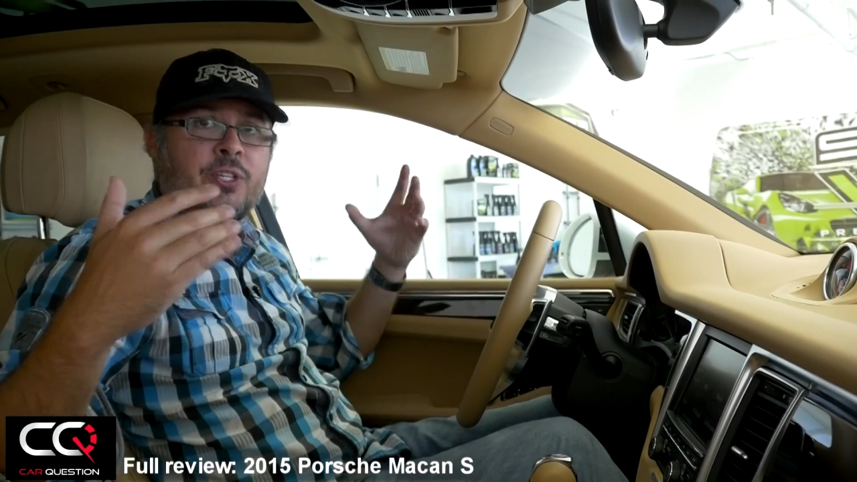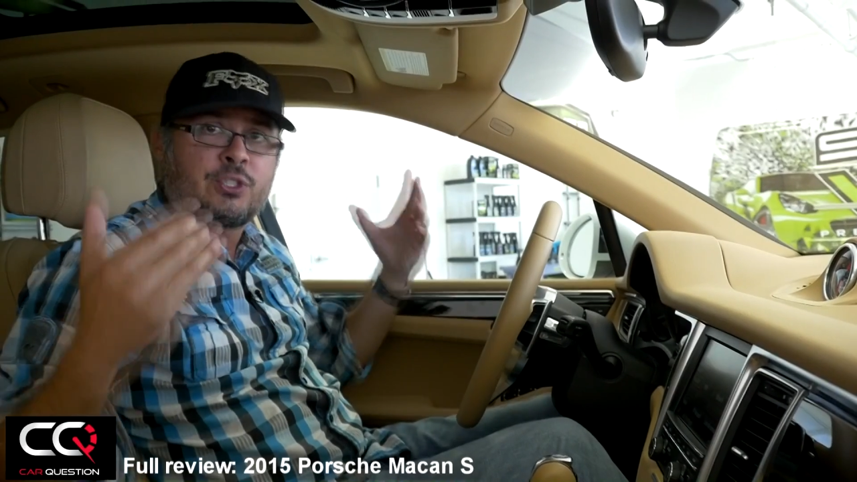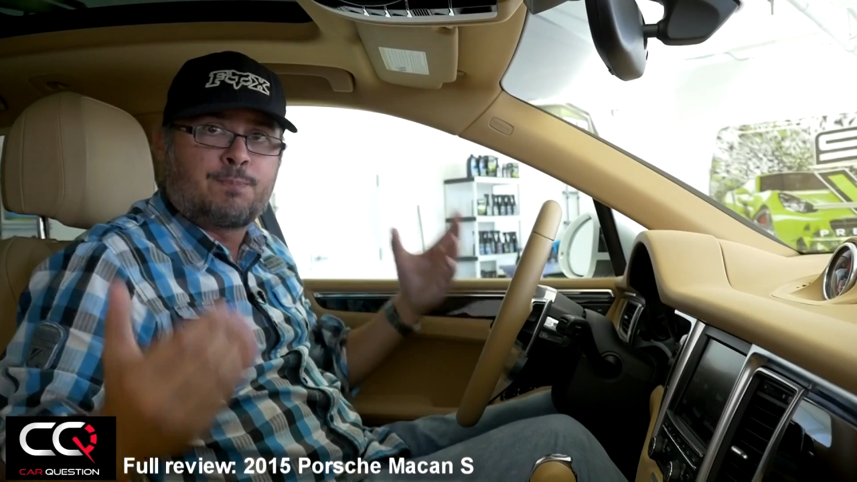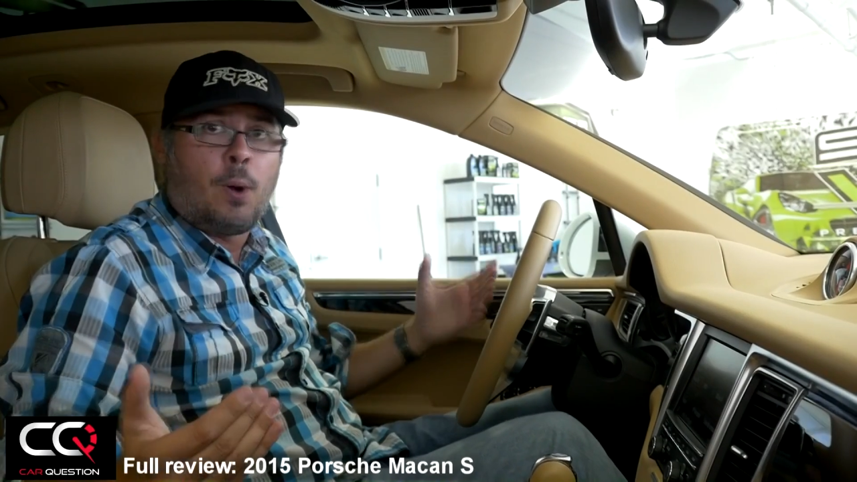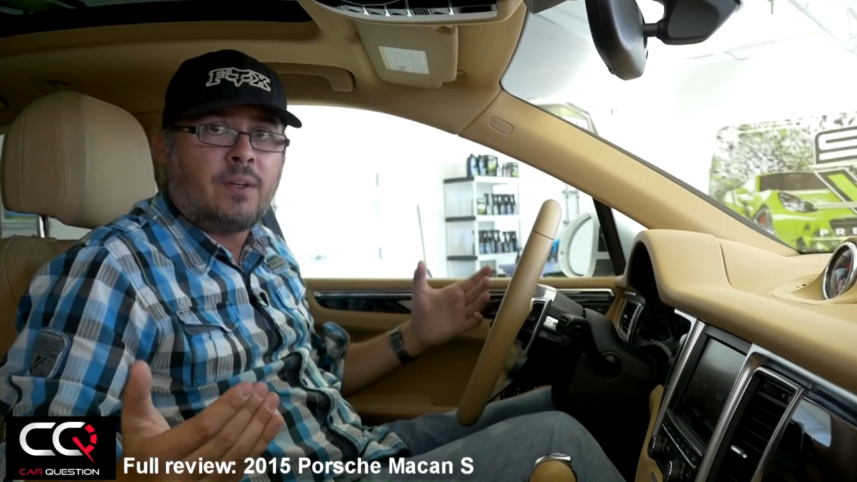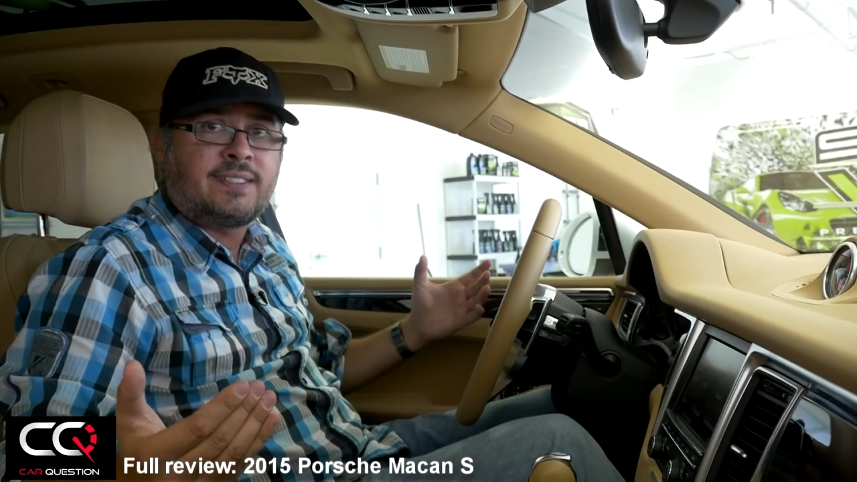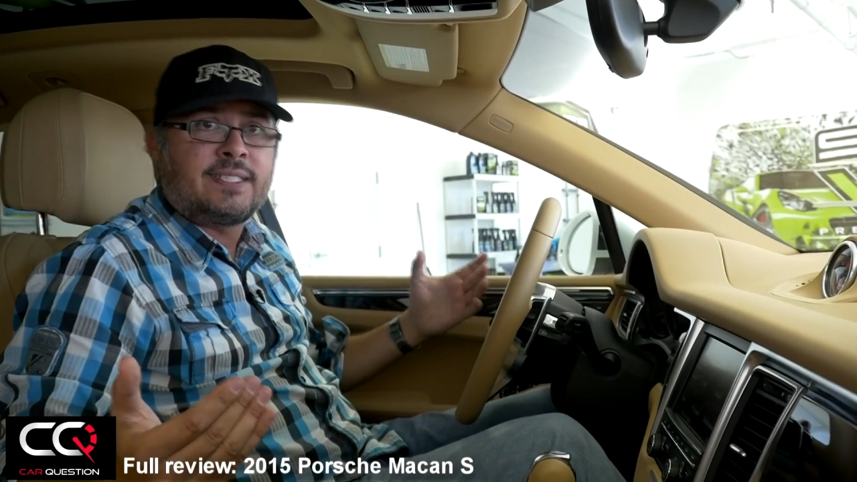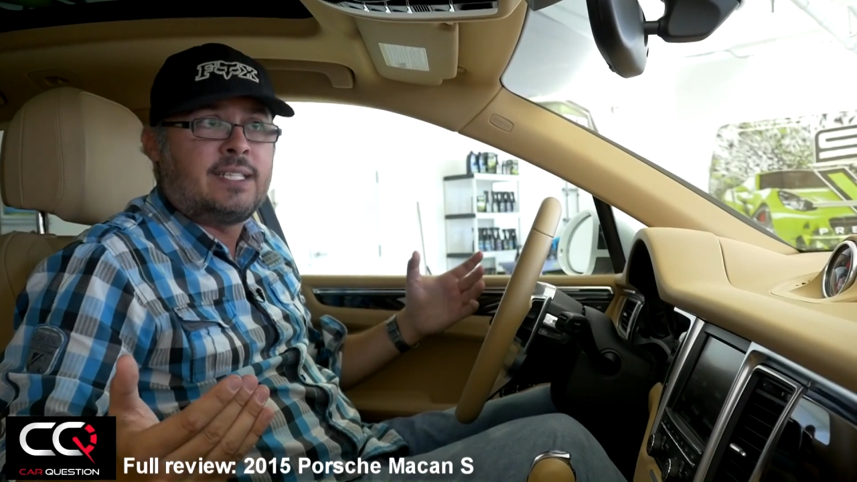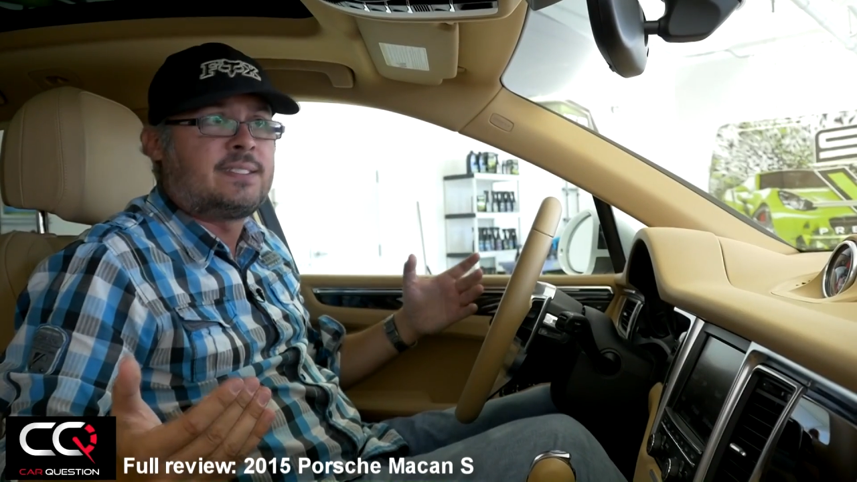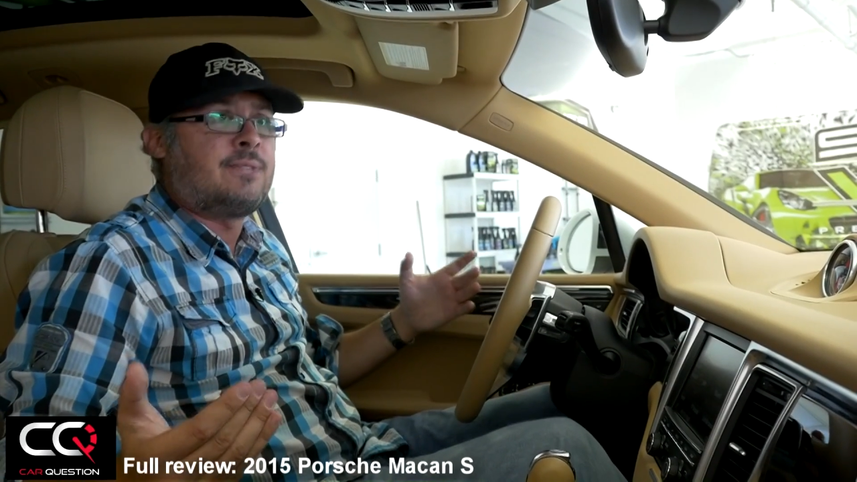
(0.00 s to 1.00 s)
sport
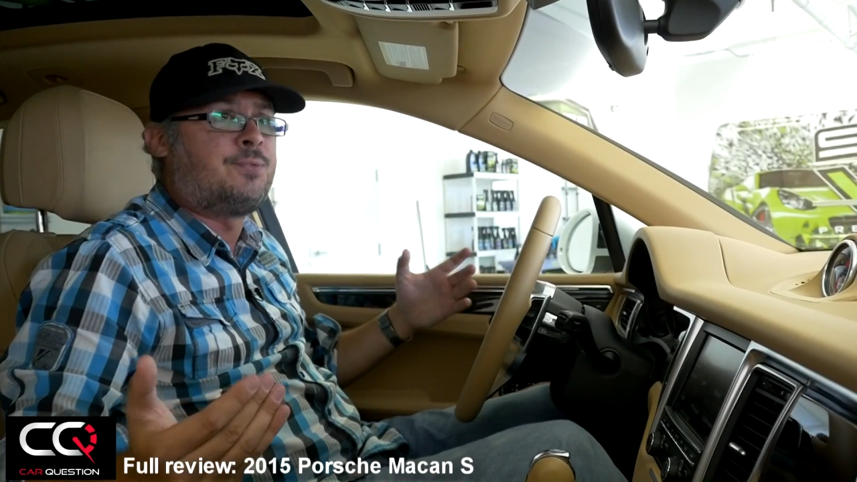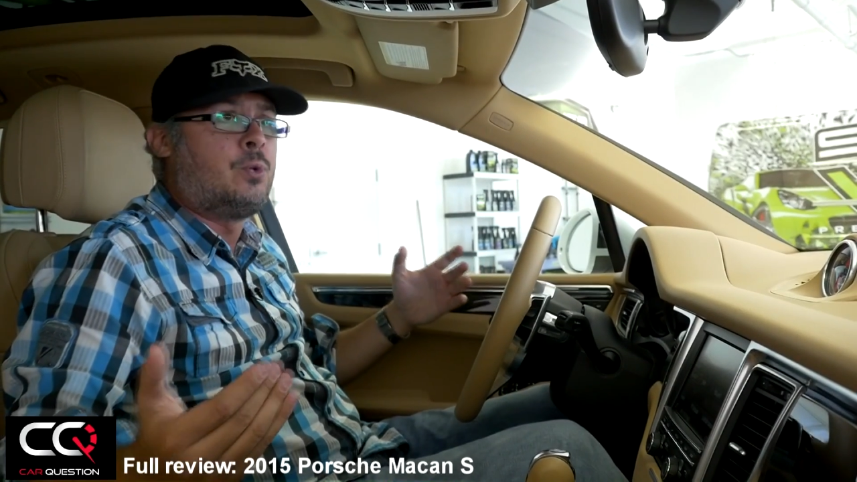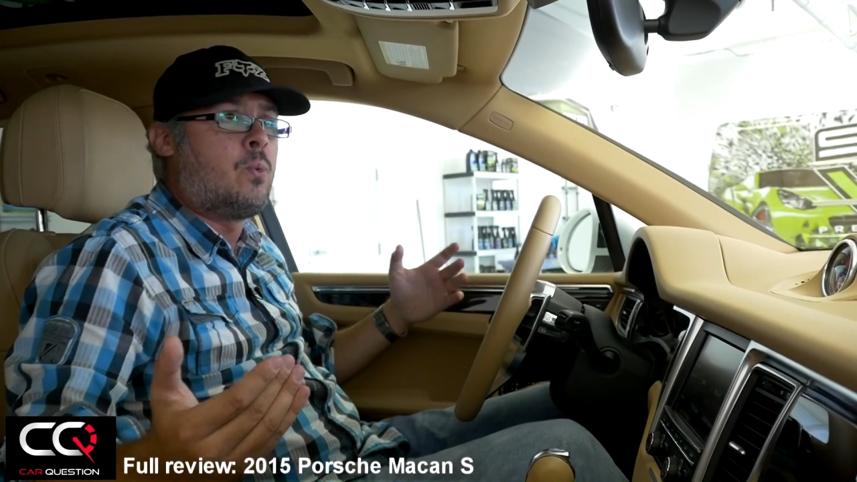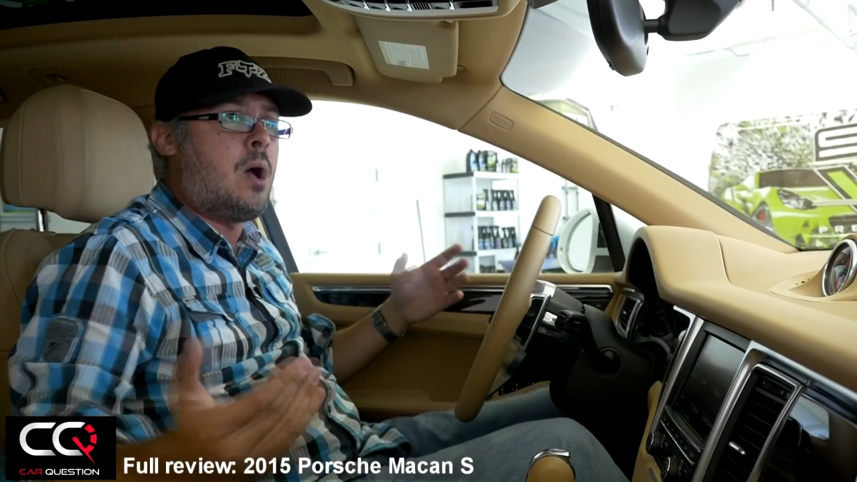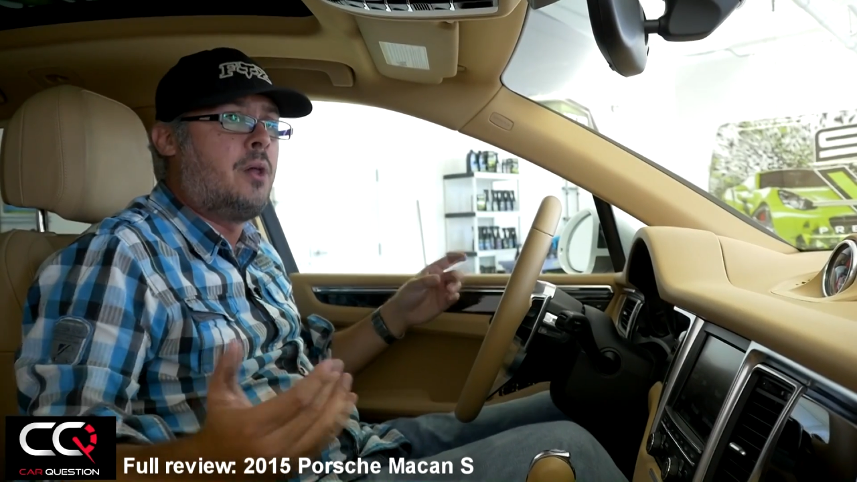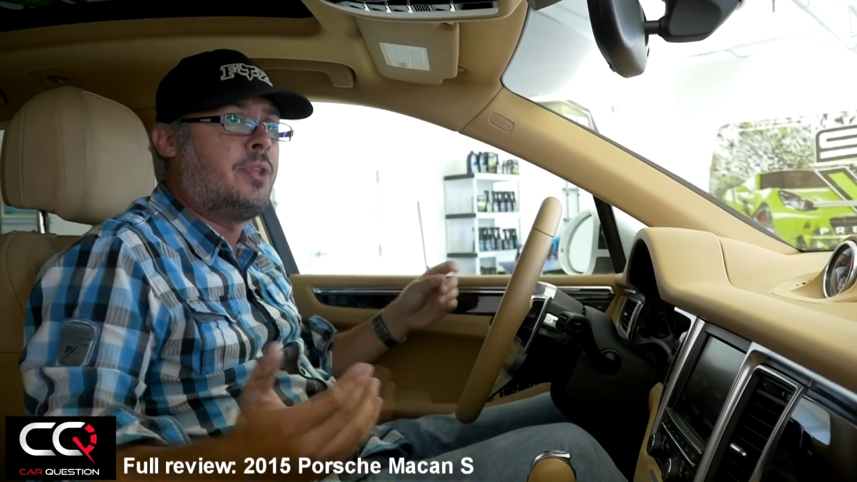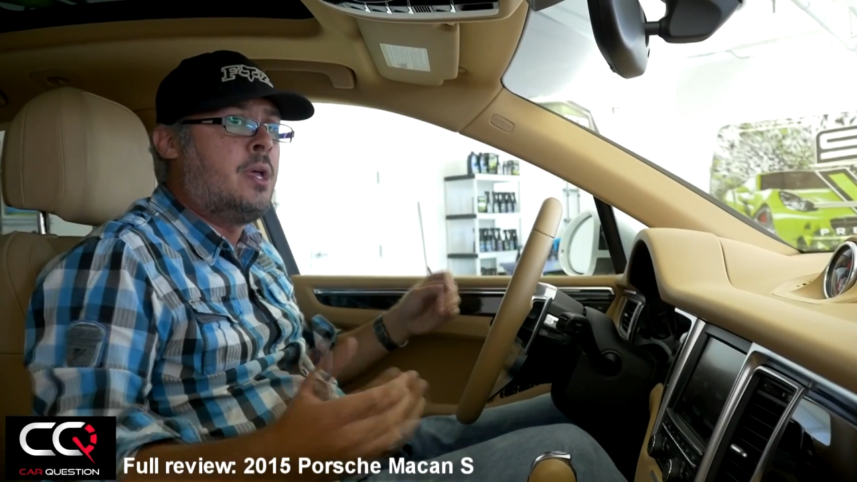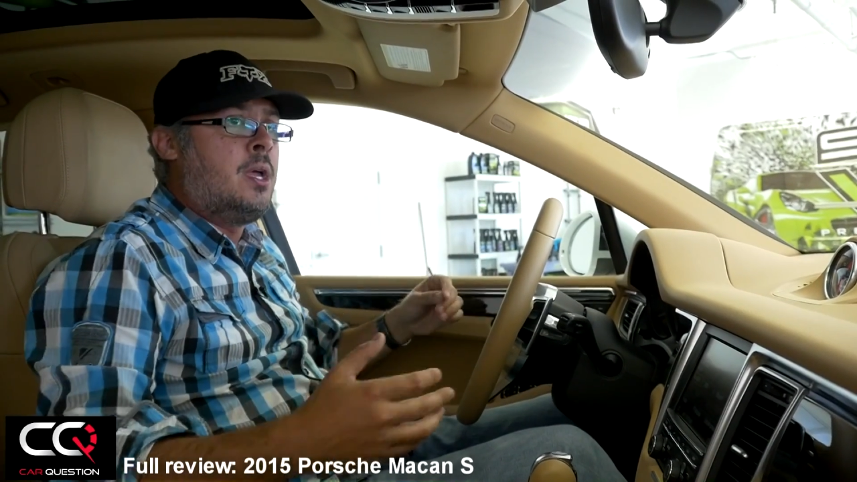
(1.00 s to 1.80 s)
seats if you want,